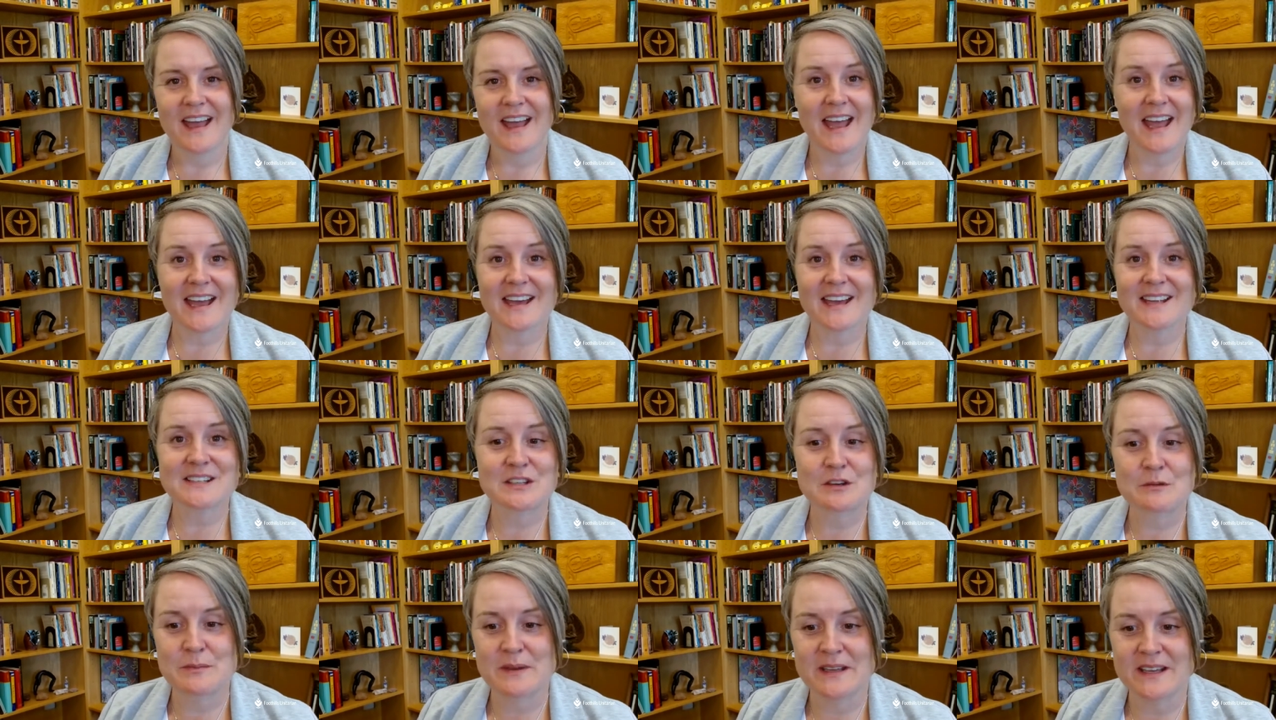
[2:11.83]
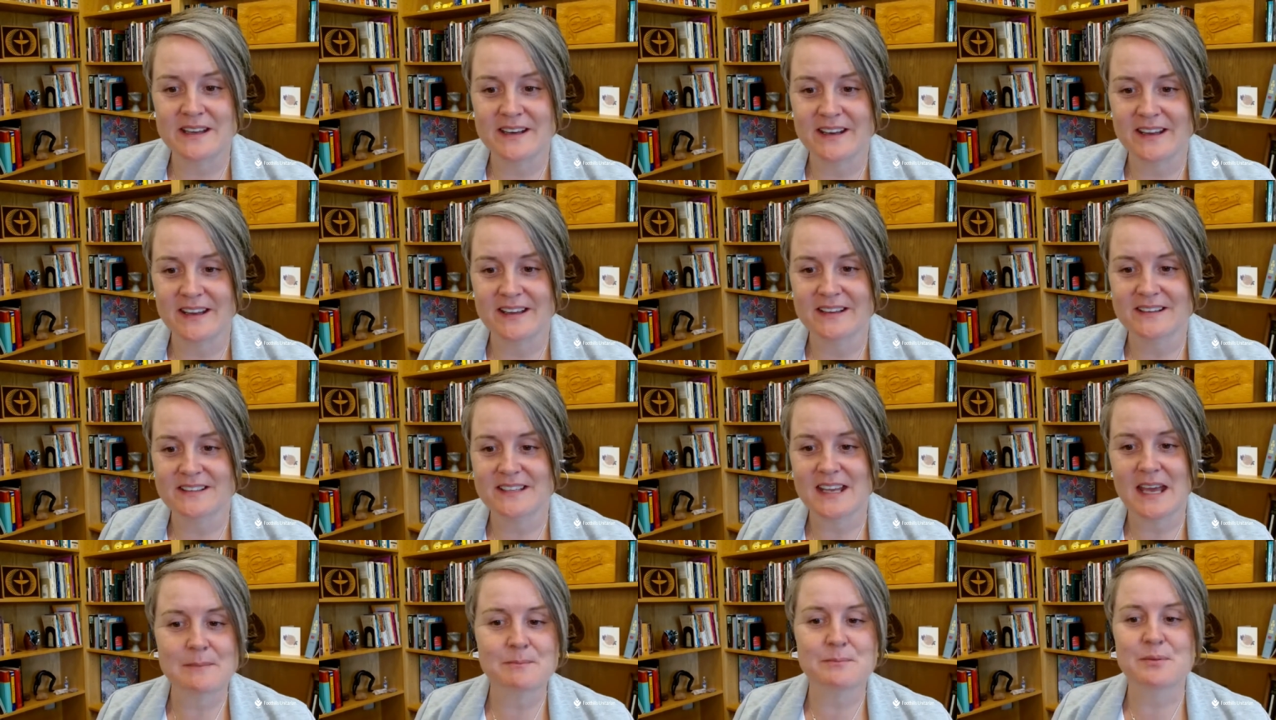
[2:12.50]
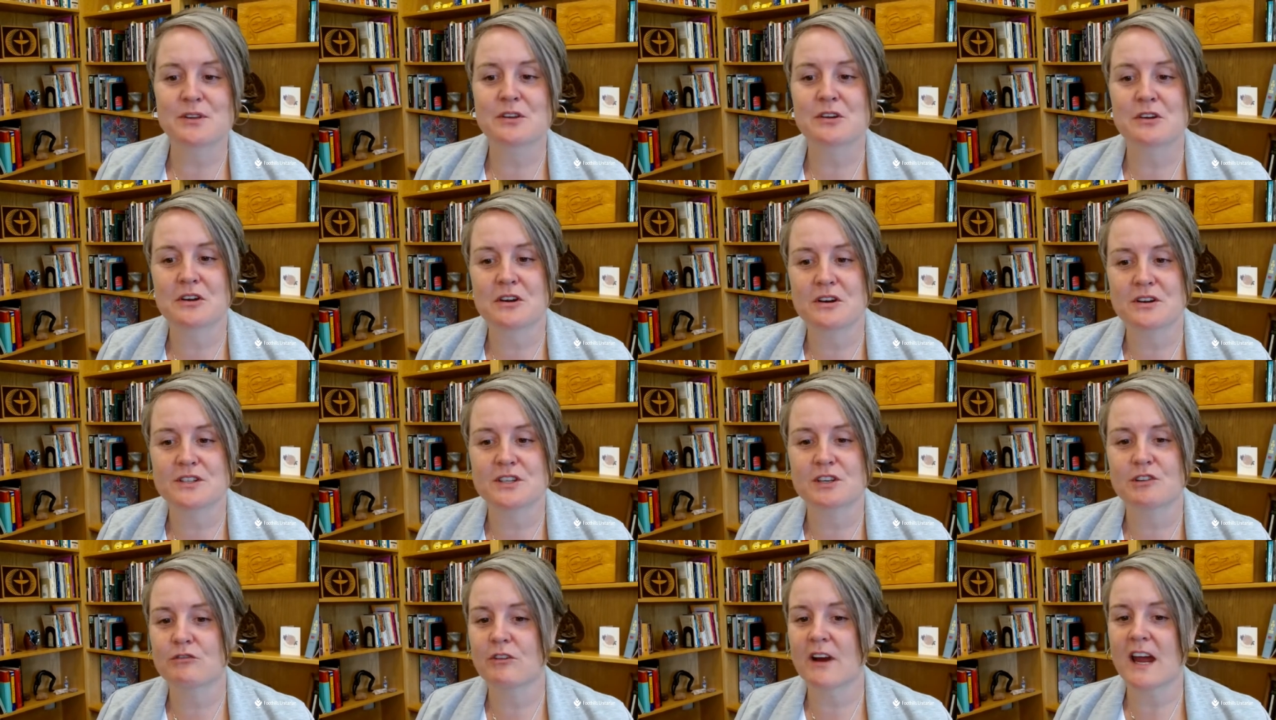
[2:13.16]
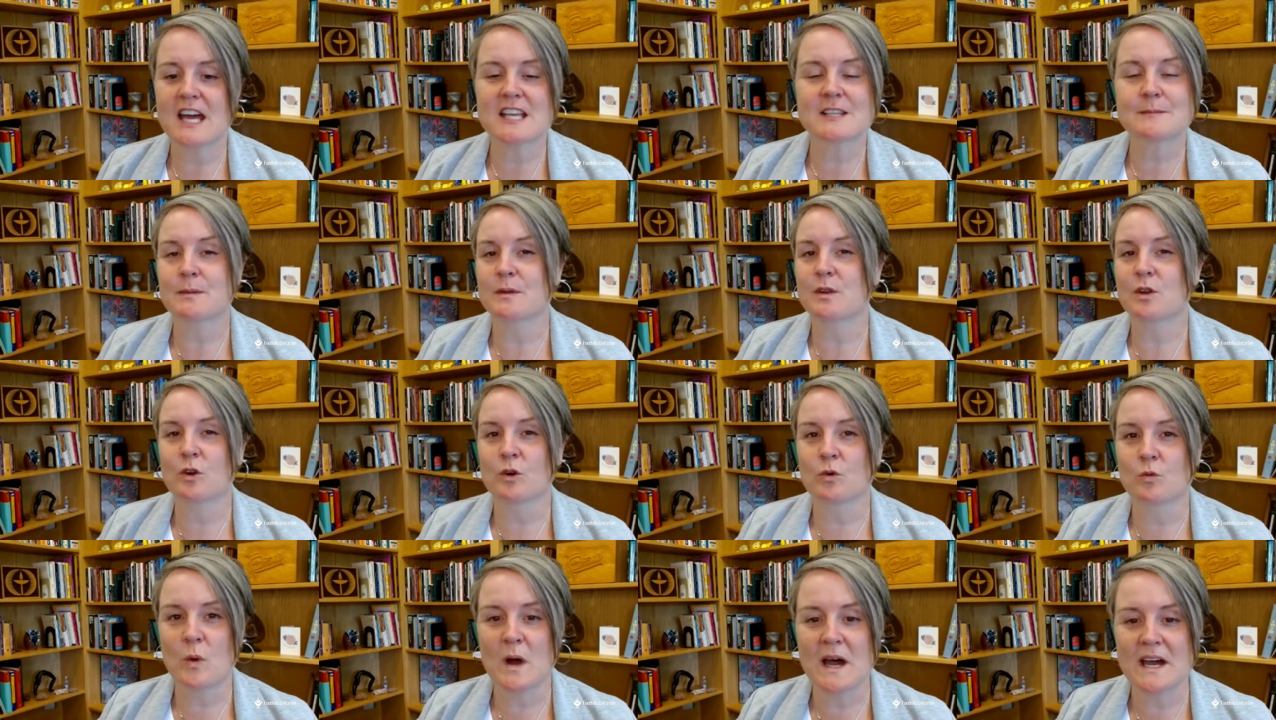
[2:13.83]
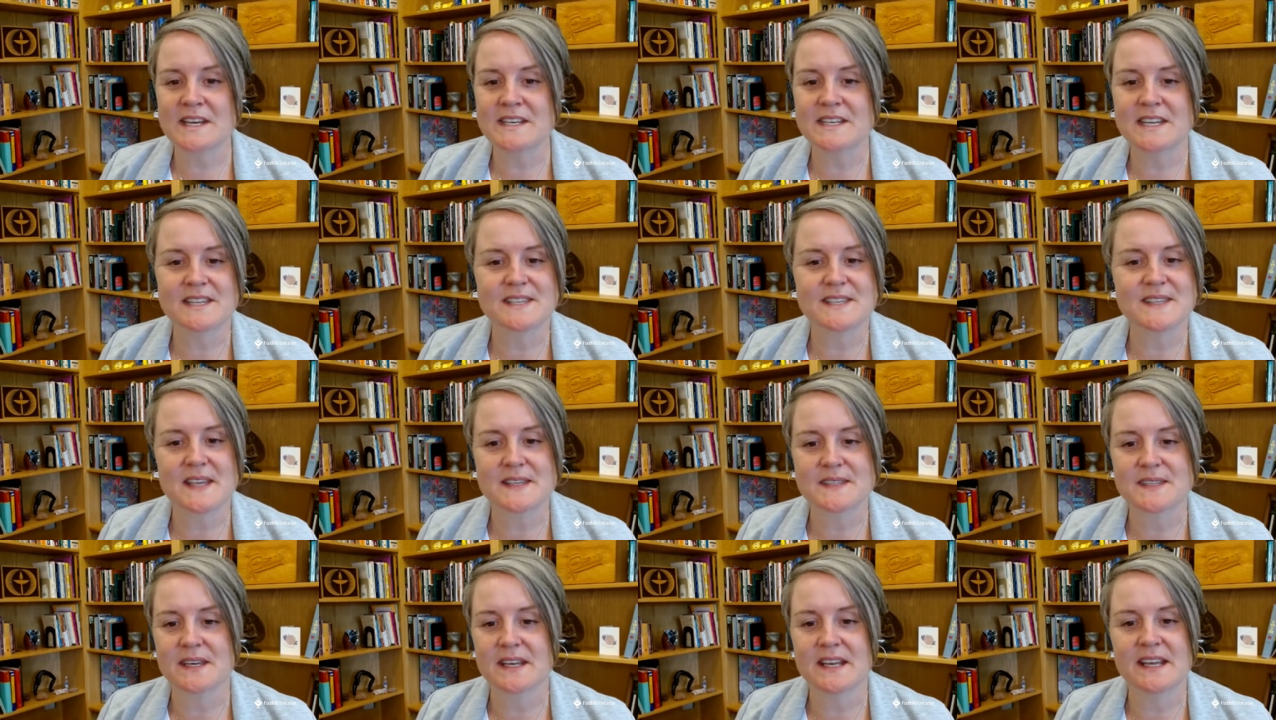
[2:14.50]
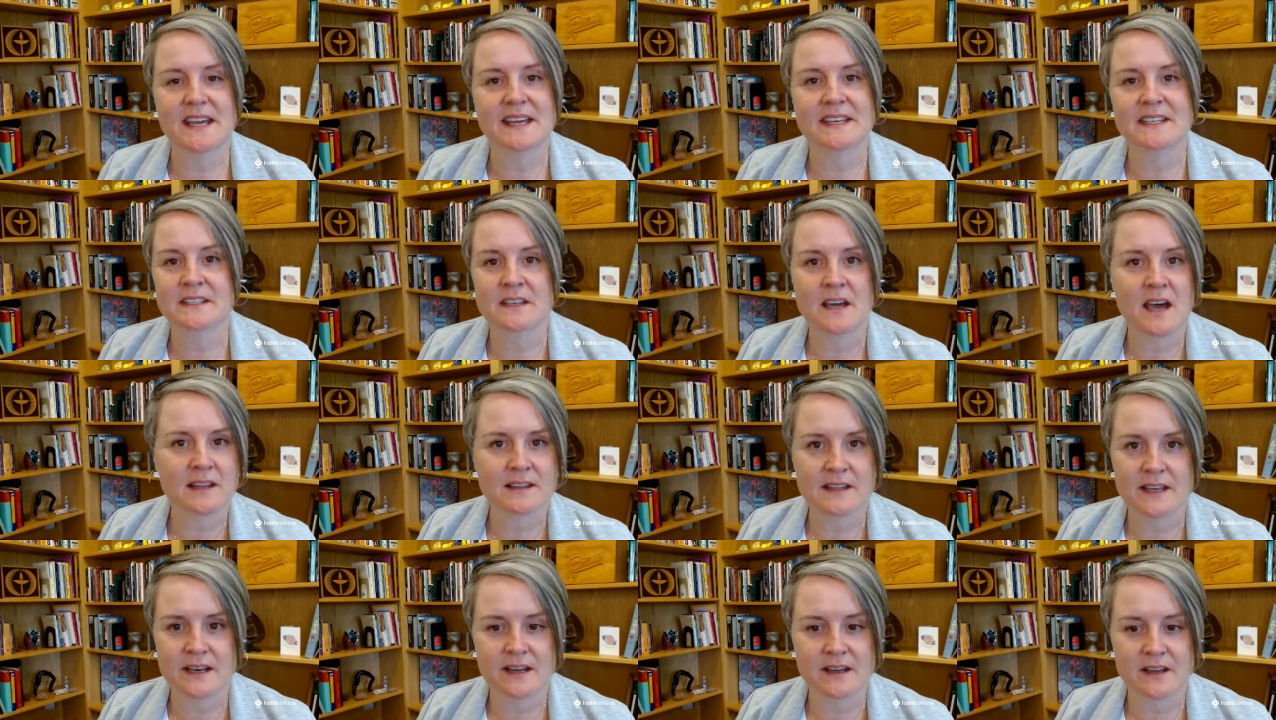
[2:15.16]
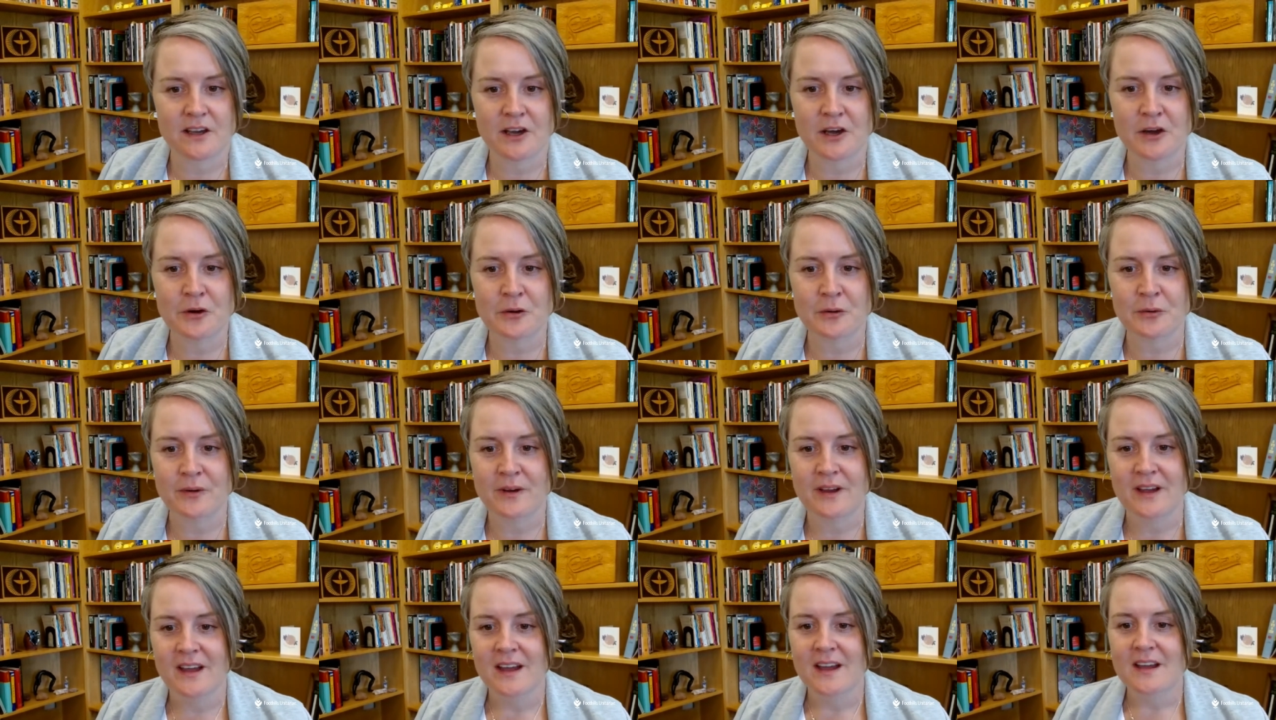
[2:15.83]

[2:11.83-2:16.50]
and obedient and pure, to grasp your one necessity and not let it go,